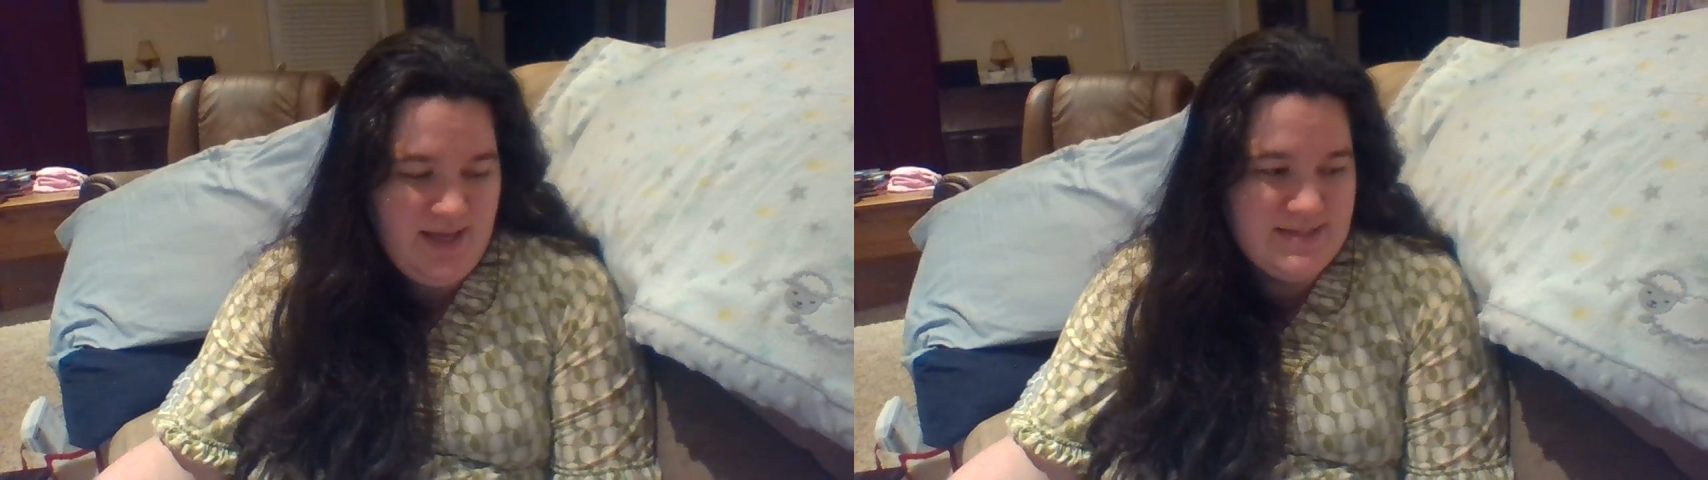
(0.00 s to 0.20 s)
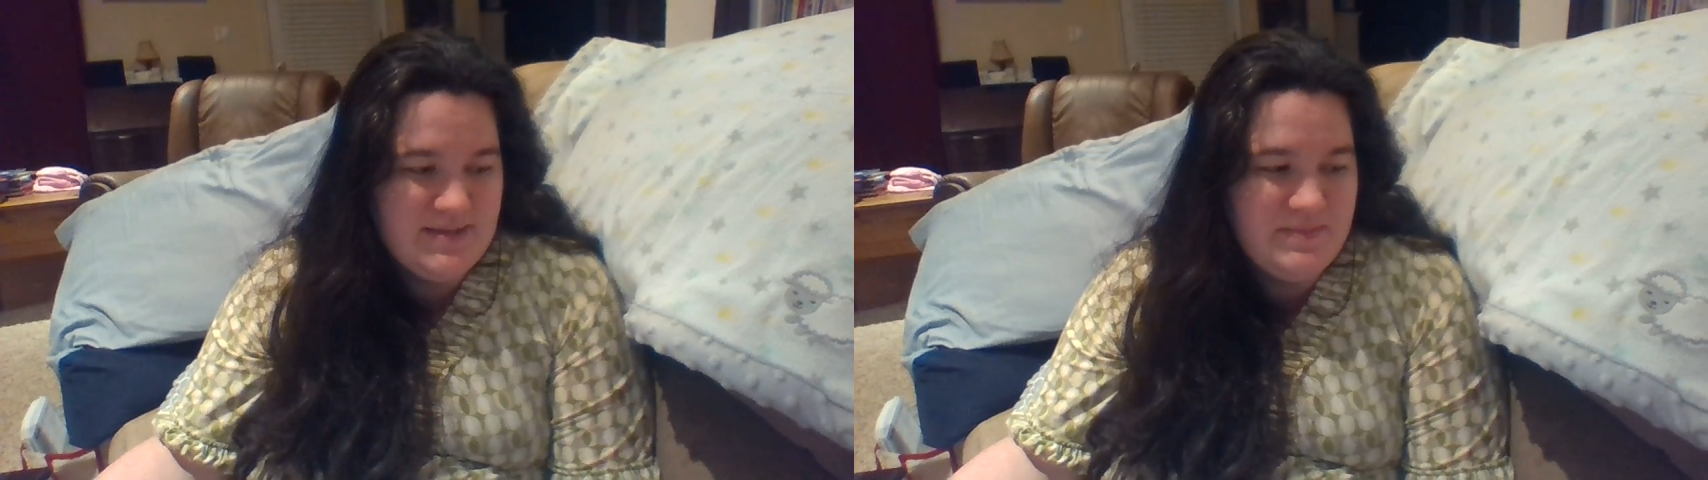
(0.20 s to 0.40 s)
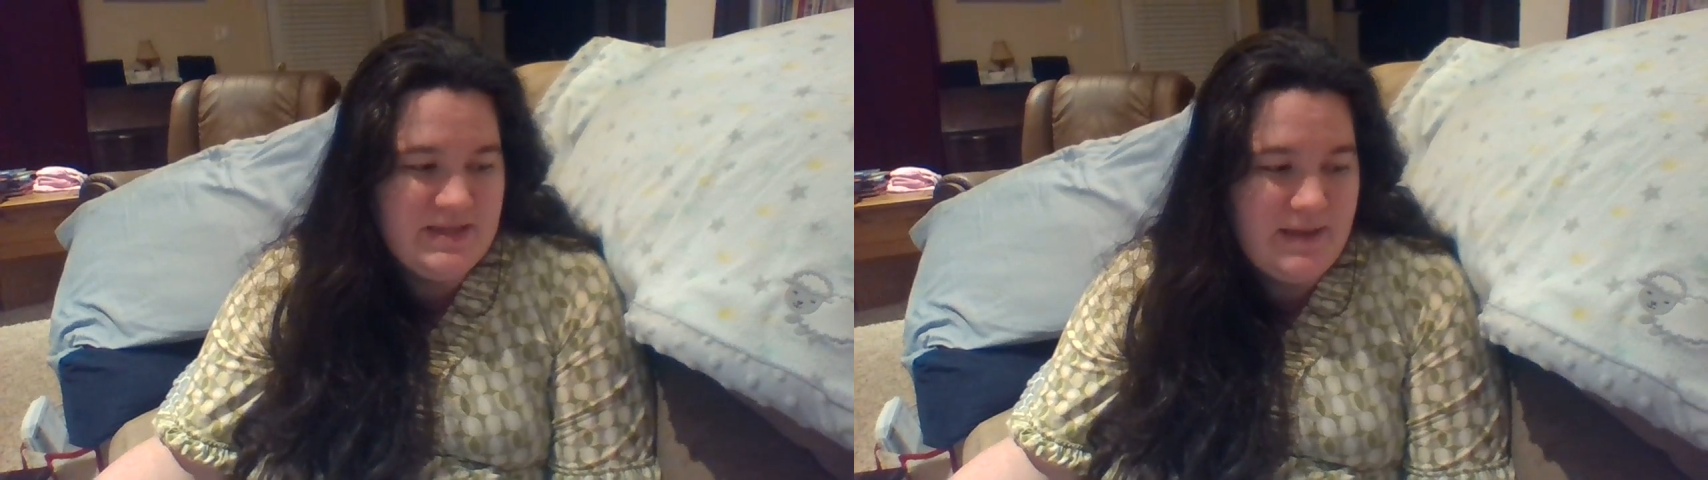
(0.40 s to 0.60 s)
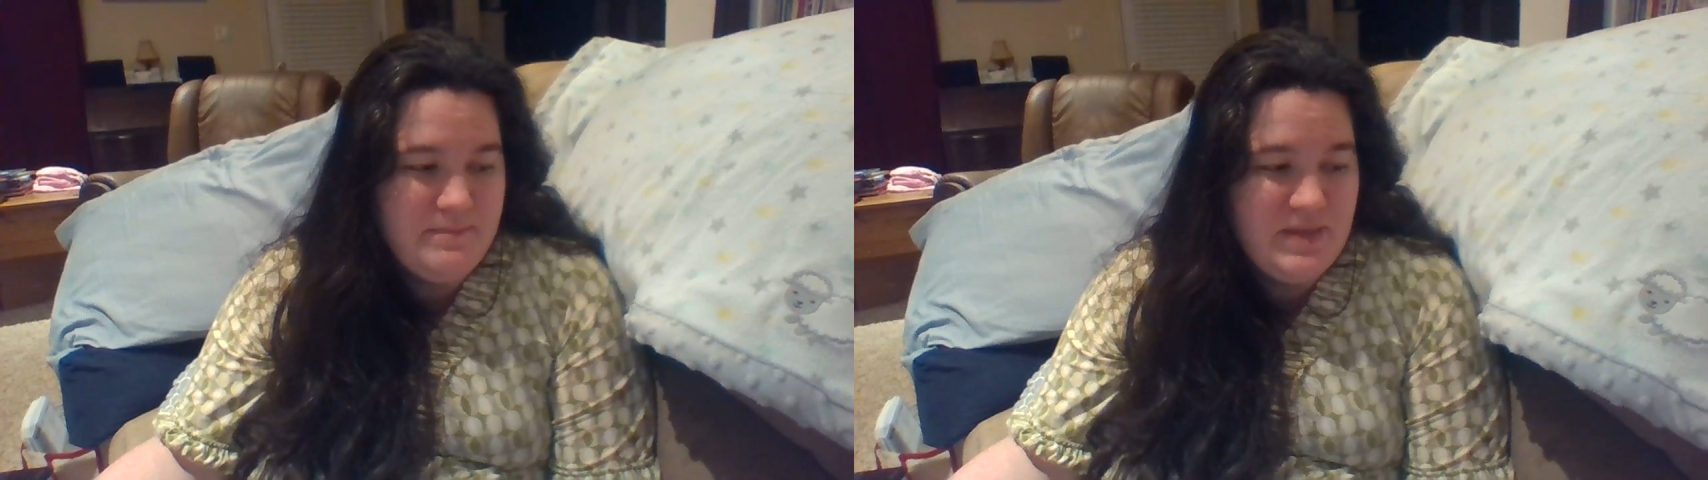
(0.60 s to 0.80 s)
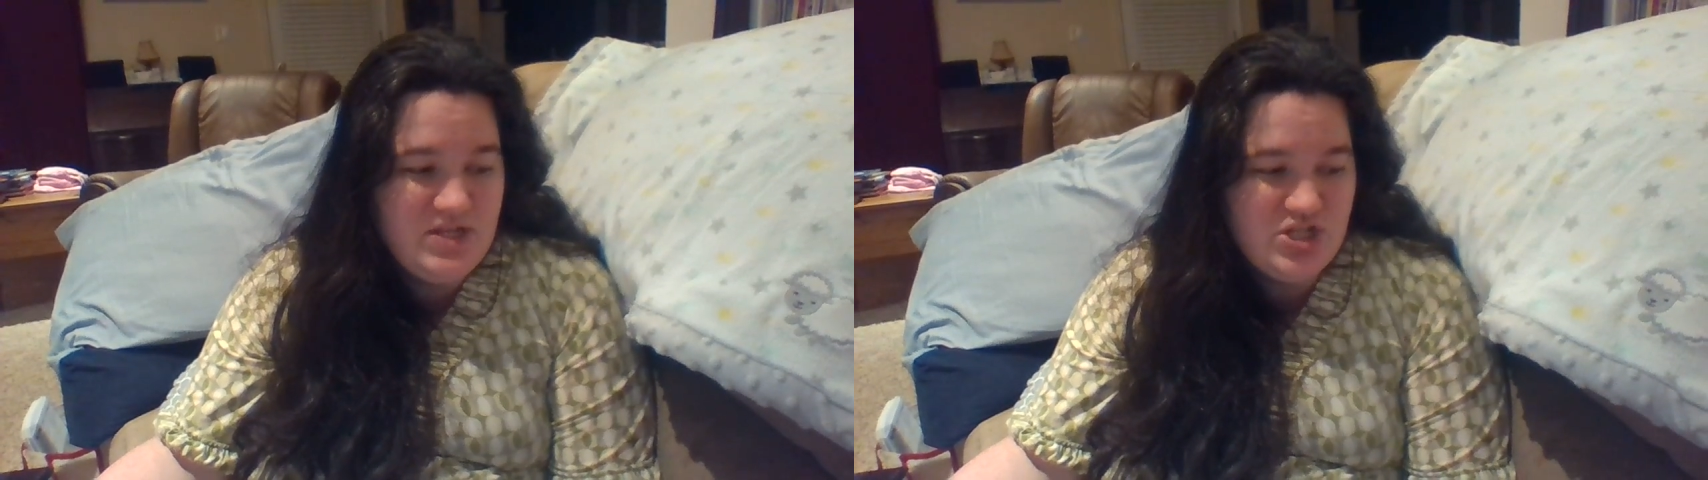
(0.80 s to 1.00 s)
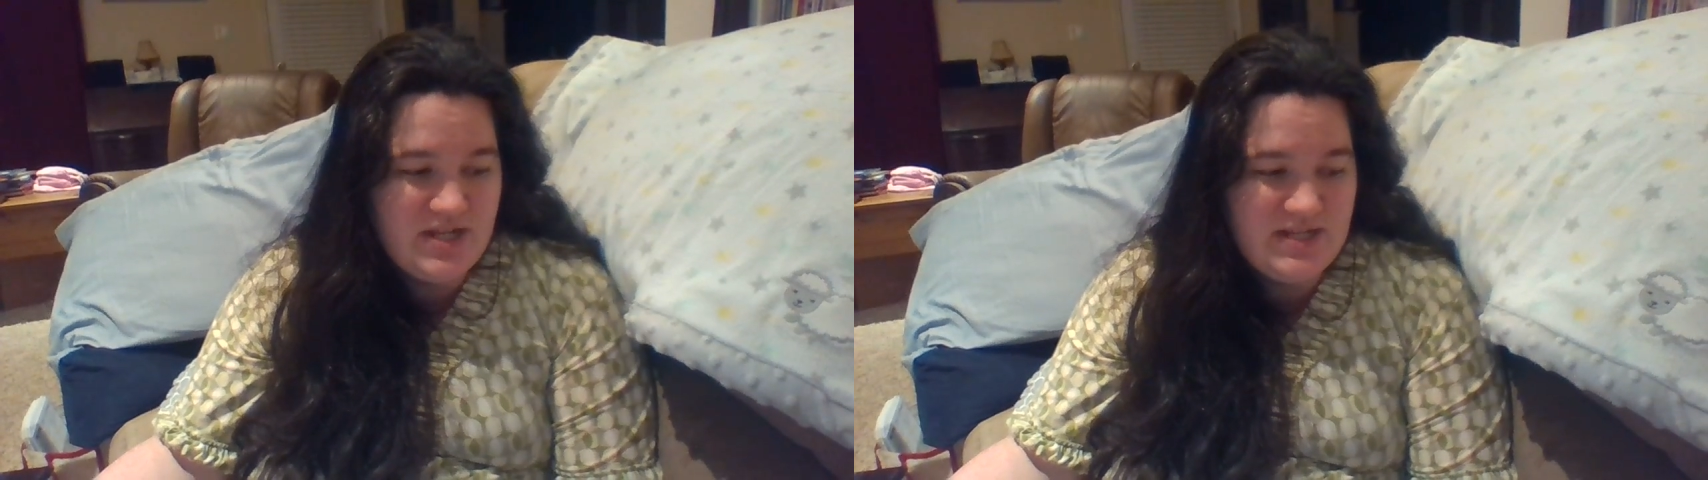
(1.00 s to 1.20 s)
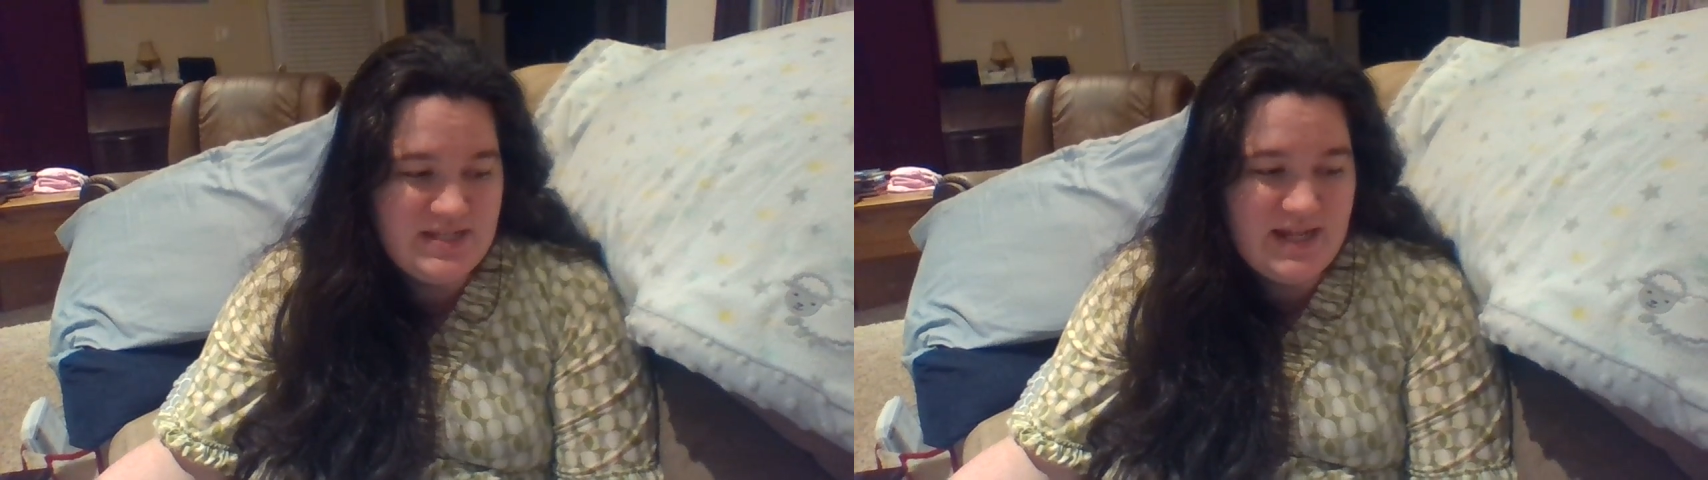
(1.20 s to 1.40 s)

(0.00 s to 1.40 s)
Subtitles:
Something I mentioned